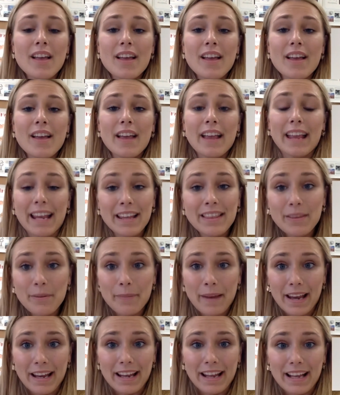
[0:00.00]
In the
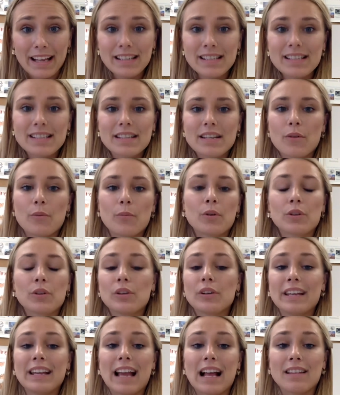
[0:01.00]
paintings, we're
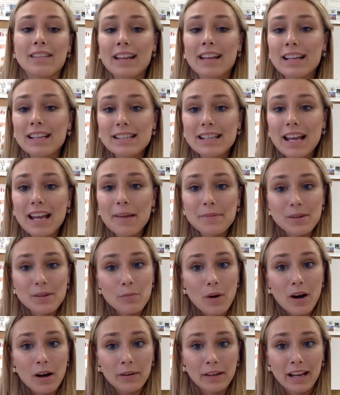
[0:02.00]
looking at landscapes and
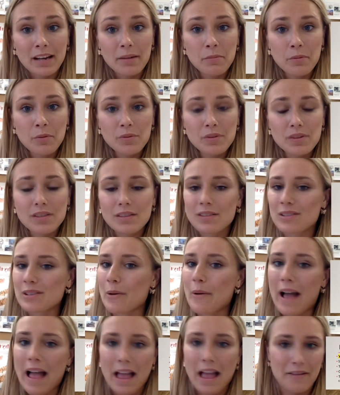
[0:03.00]
wild animals, so
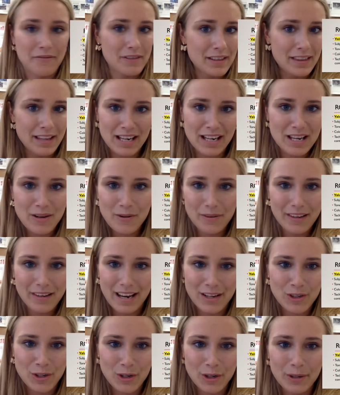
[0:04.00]
everything to do with
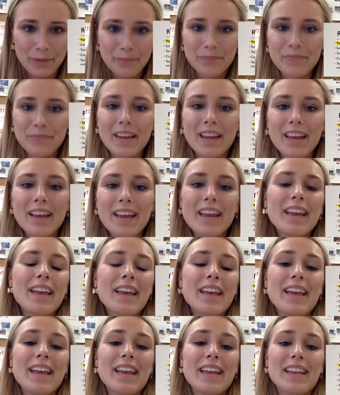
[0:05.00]
nature.
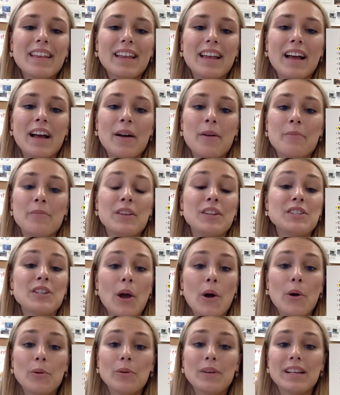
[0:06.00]
The
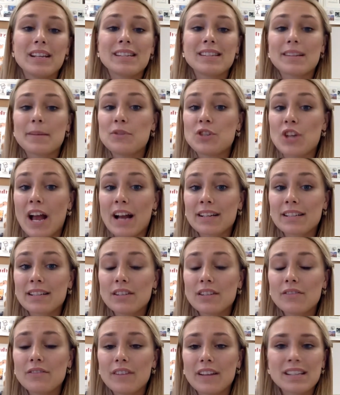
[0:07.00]
tone is
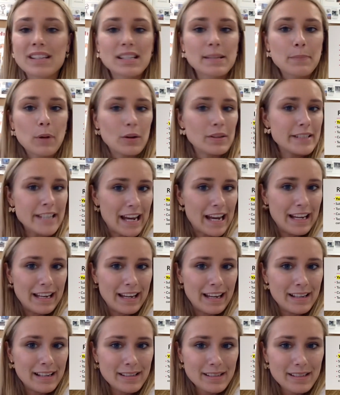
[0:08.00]
subjective and
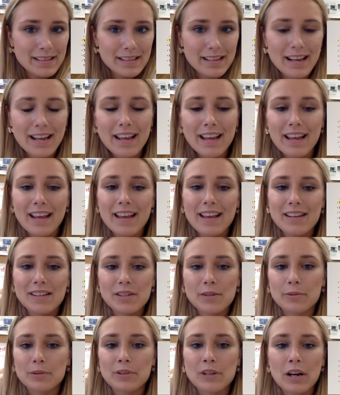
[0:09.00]
spontaneous, so
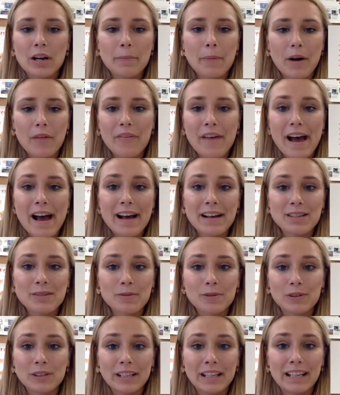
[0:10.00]
we'll talk about that as we're
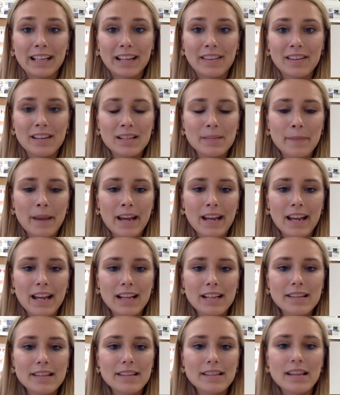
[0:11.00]
looking at these
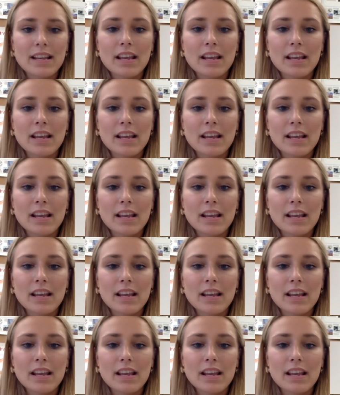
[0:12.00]
paintings.